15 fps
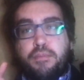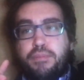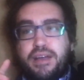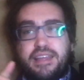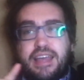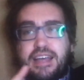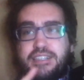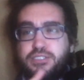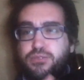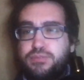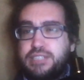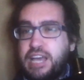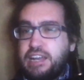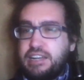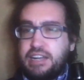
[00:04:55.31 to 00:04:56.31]
But yeah, so
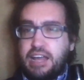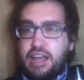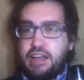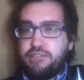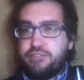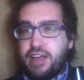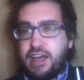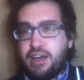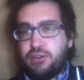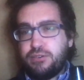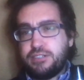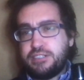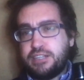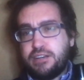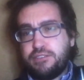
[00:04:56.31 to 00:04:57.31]
10.5
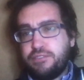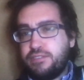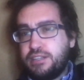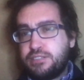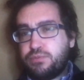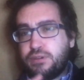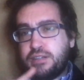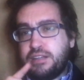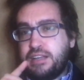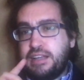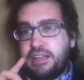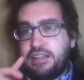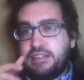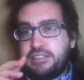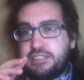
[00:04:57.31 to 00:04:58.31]
hours out of this one.
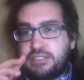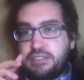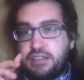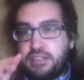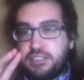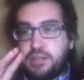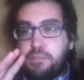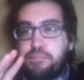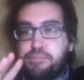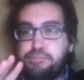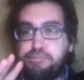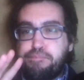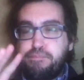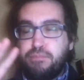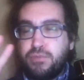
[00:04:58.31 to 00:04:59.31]
It's a
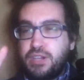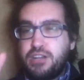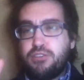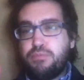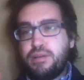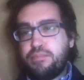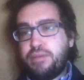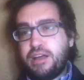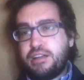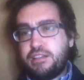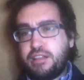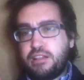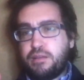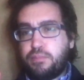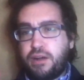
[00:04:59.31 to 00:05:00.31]
little bit better
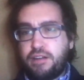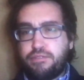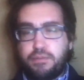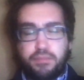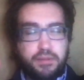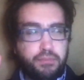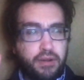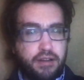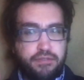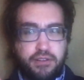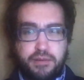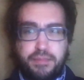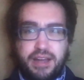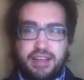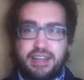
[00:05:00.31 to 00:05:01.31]
than the Parfum. The
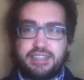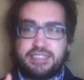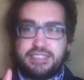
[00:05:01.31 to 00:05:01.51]
Parfum I get